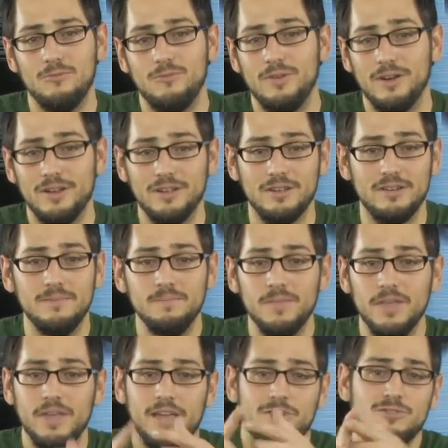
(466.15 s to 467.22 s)
very good
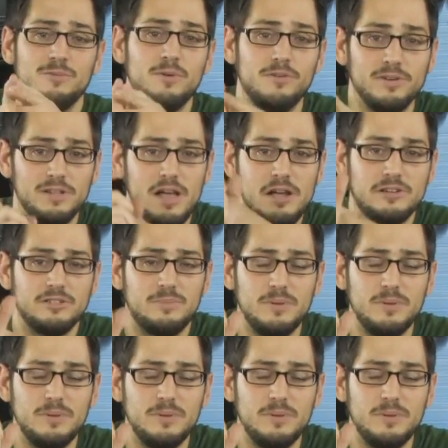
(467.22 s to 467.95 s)
Extreme overclockers,